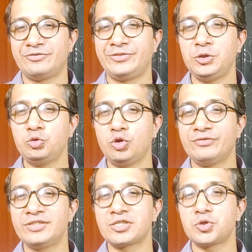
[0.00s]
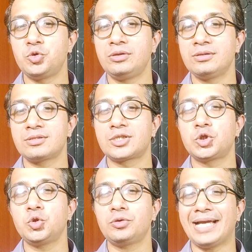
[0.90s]
Few of the students
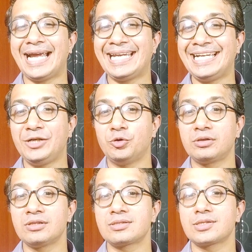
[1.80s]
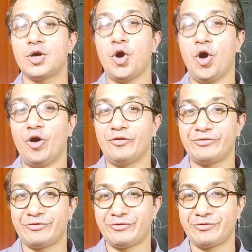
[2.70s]
took any notice of
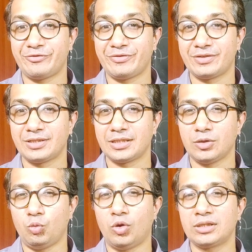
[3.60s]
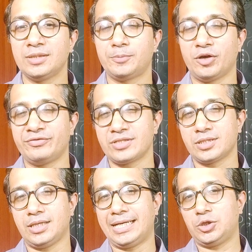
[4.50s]
what the
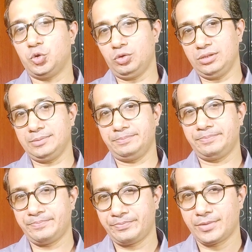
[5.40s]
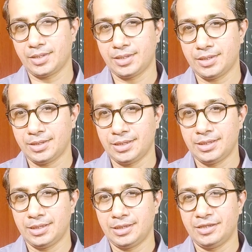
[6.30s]
professor had told them.
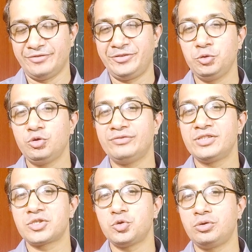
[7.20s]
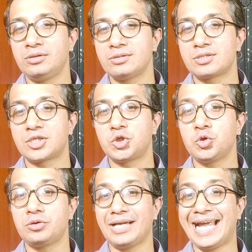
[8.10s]
Few of the students
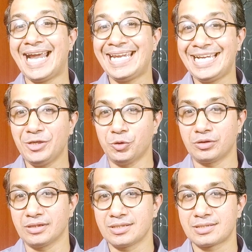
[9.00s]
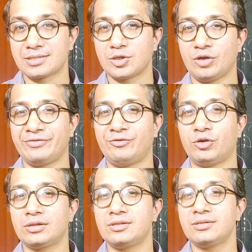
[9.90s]
took any notice of
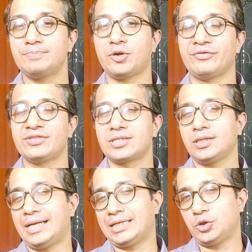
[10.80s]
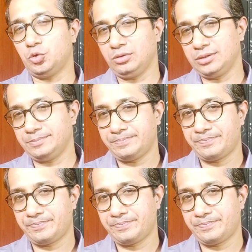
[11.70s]
what the professor had told them.